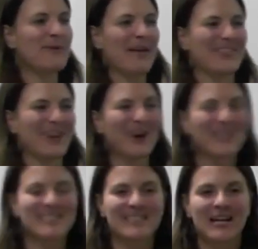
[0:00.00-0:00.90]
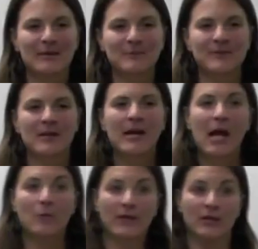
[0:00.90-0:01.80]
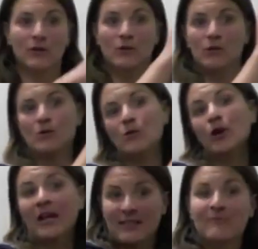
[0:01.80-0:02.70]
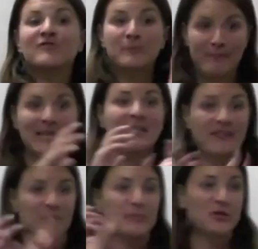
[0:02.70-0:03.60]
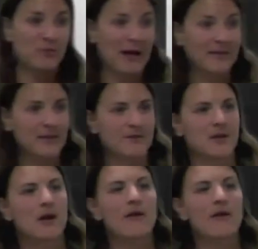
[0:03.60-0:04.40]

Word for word: about the archetypes and we could look at them from many different perspectives?